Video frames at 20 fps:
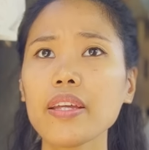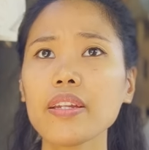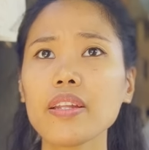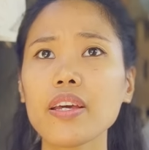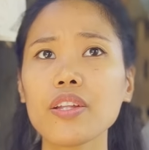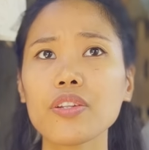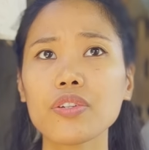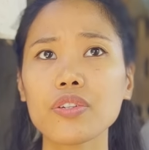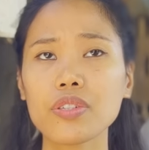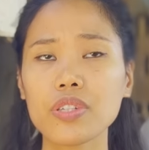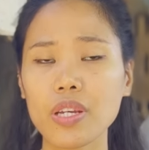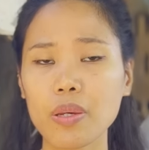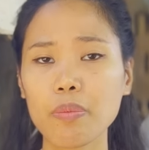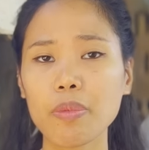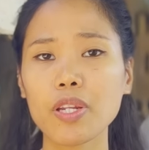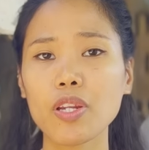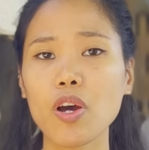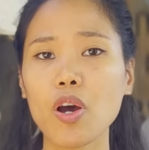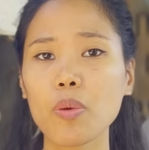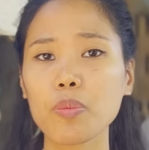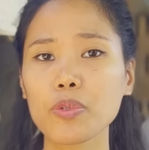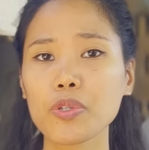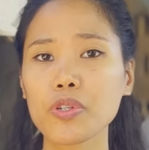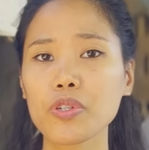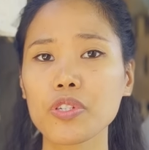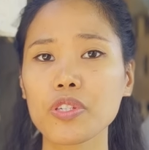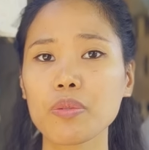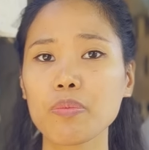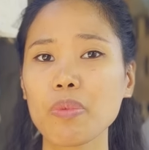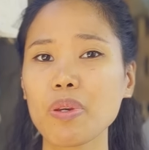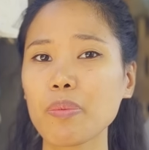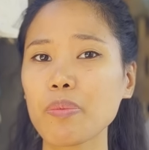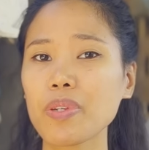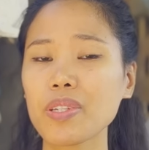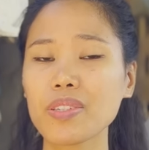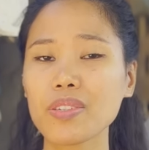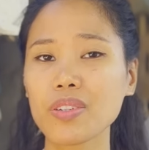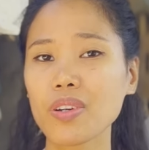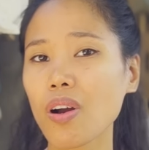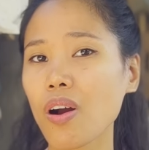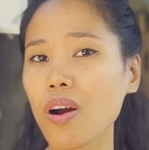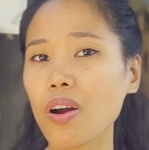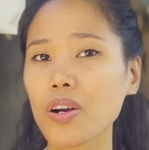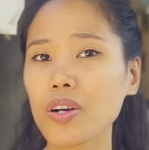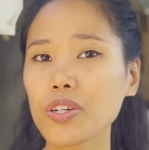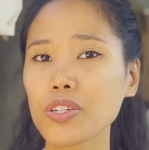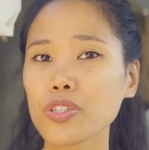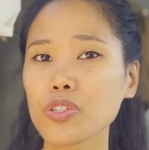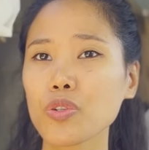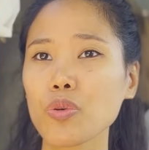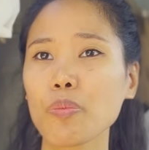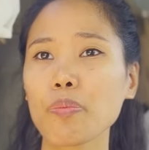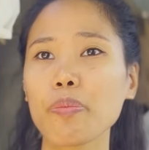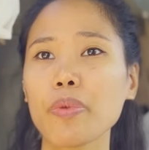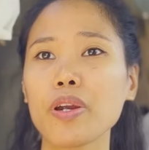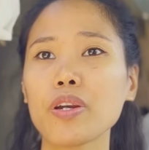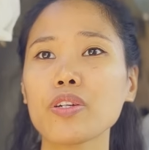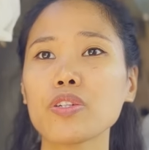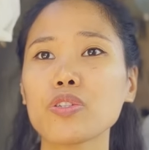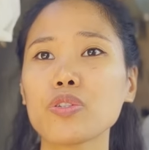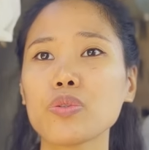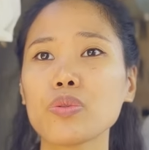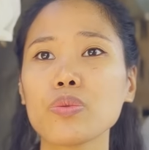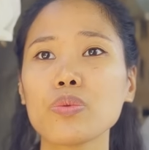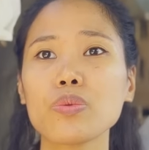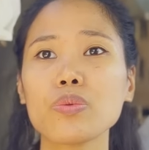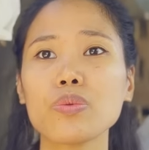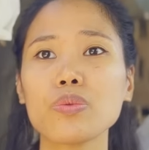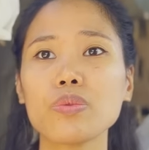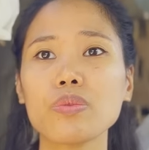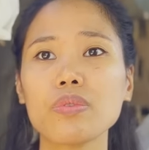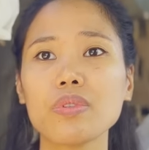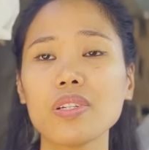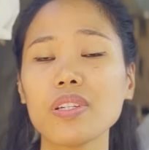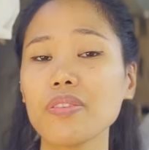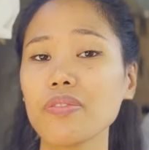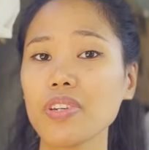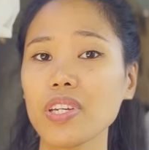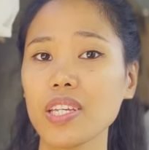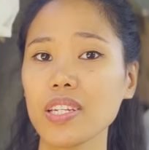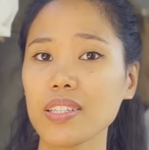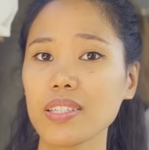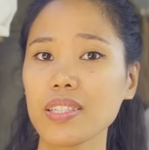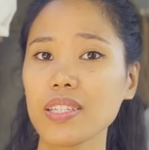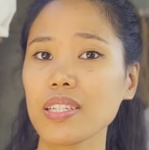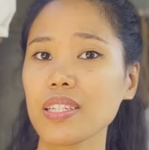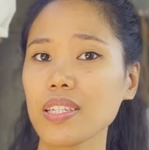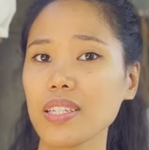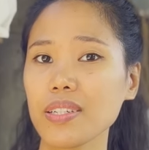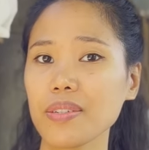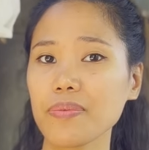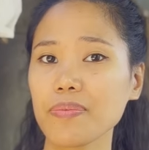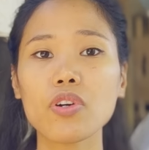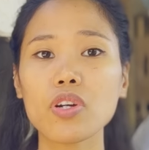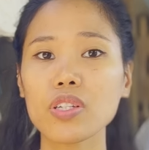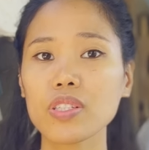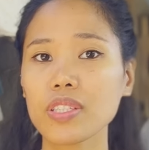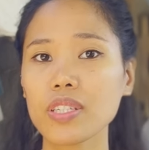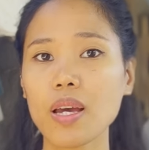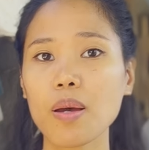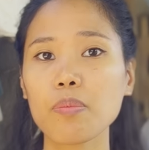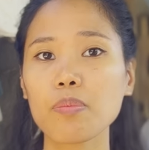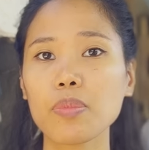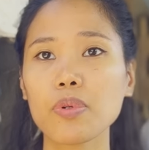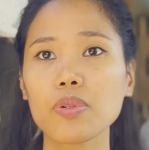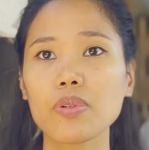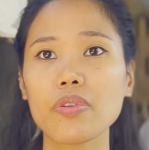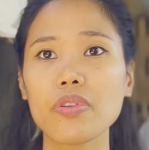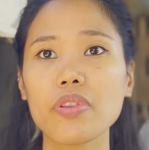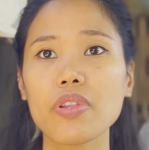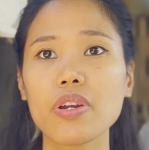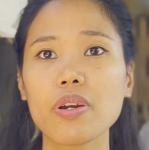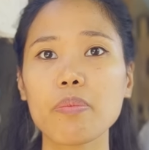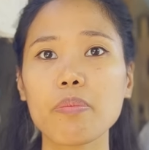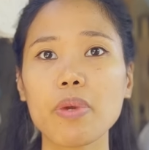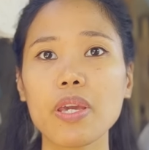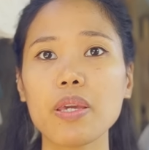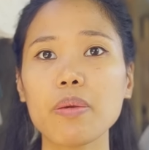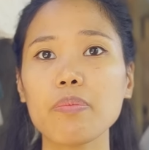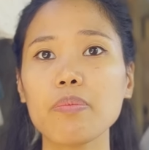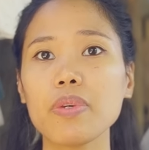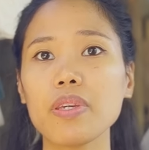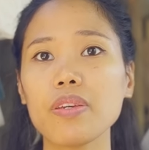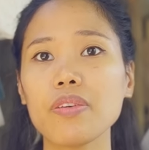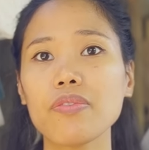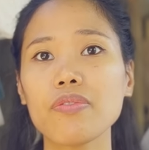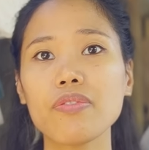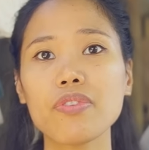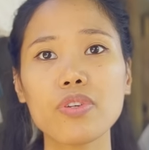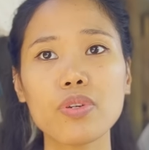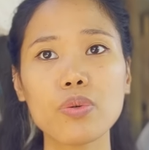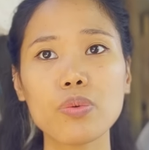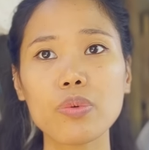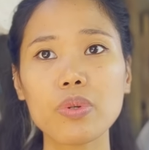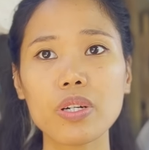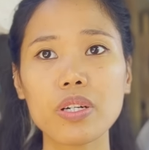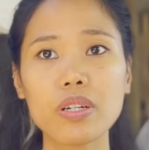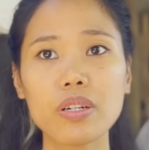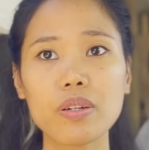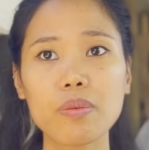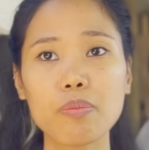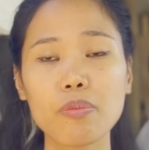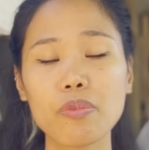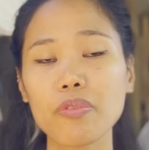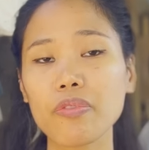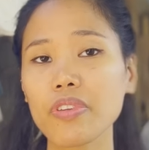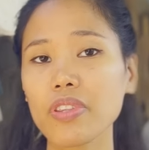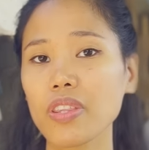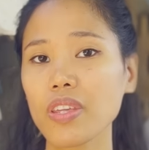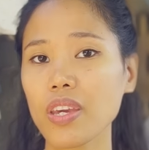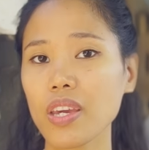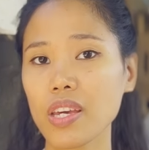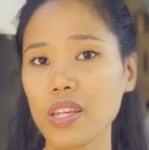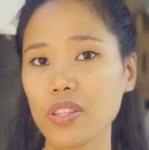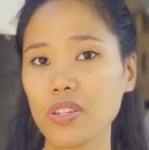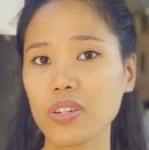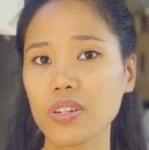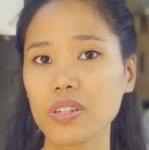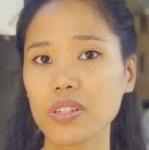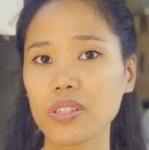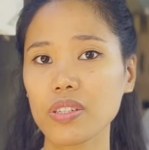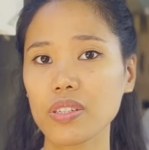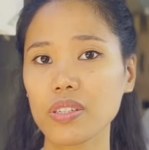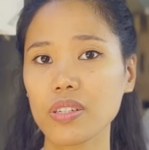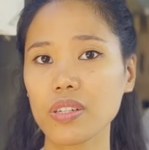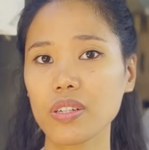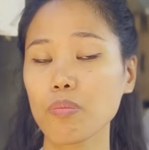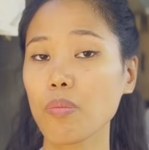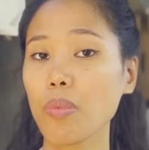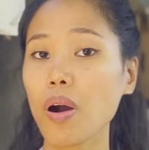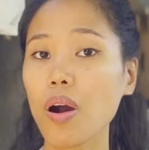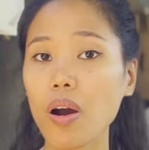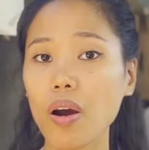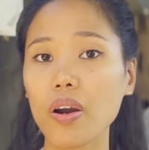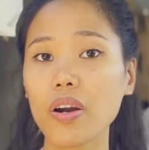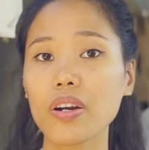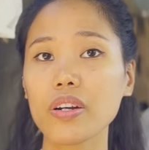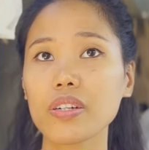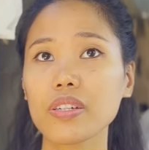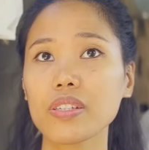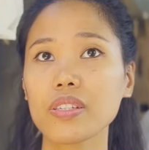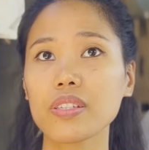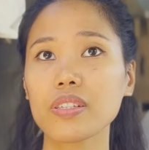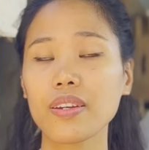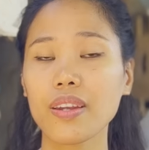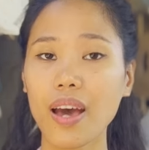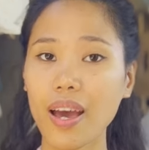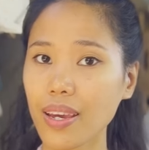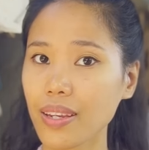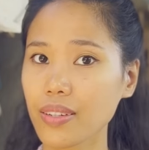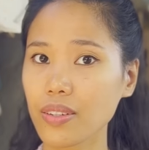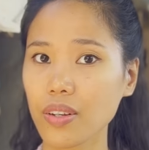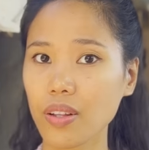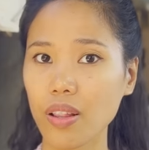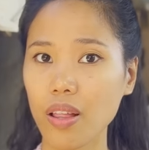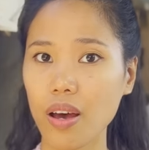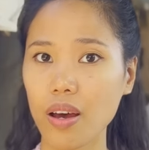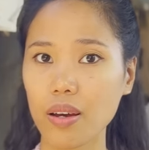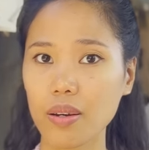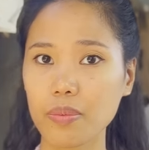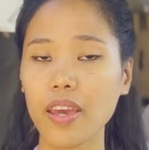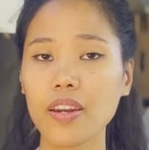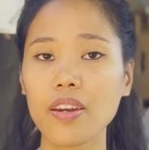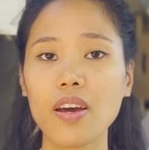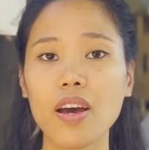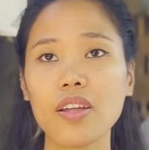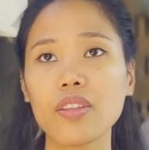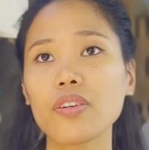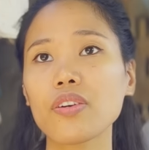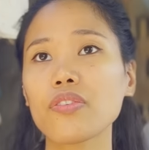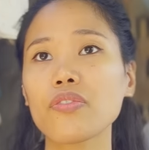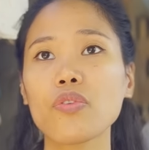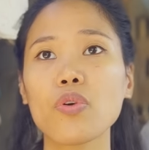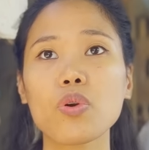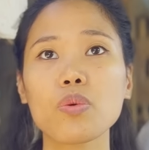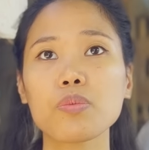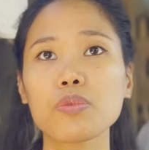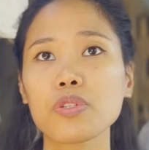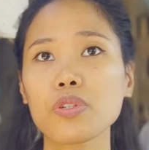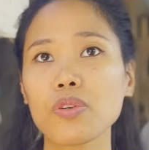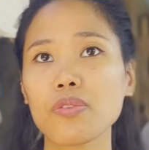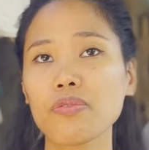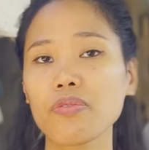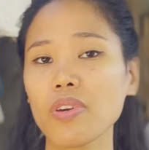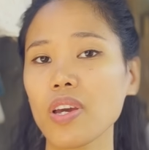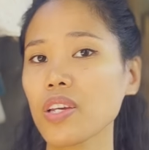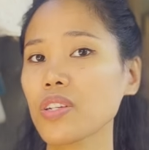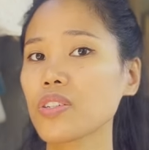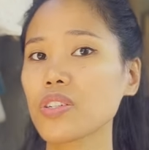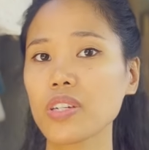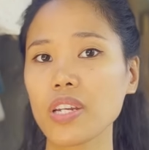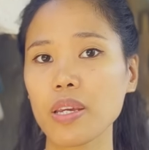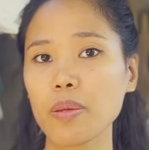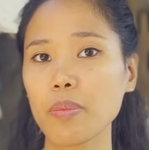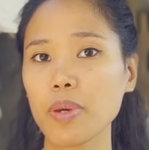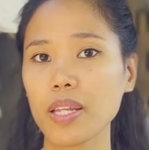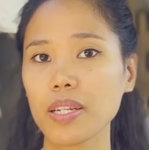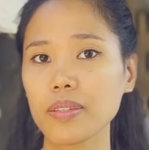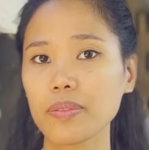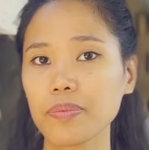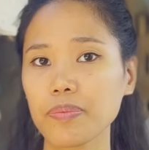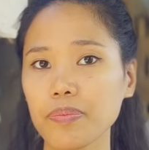and entertainment options may be scarce compared to living in a city. For example, there may be fewer movie theaters, bars, nightclubs, and other forms of entertainment.